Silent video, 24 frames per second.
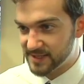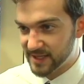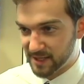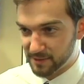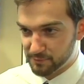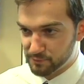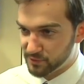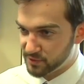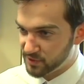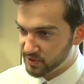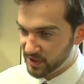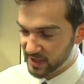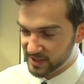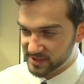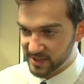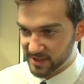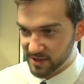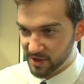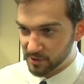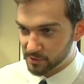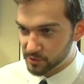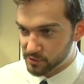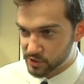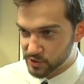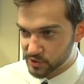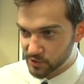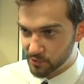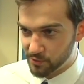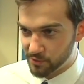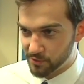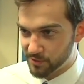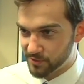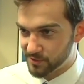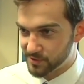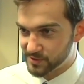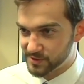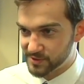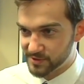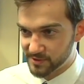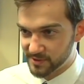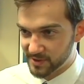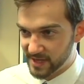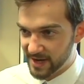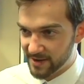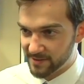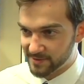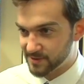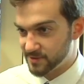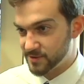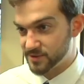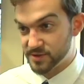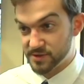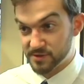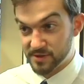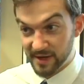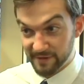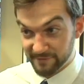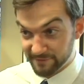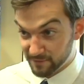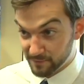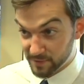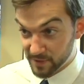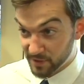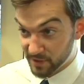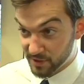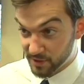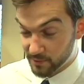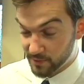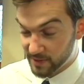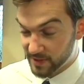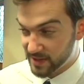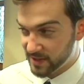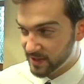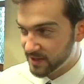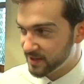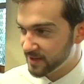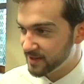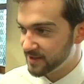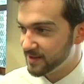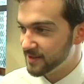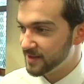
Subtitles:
They can put things like underscores, characters they're not familiar with,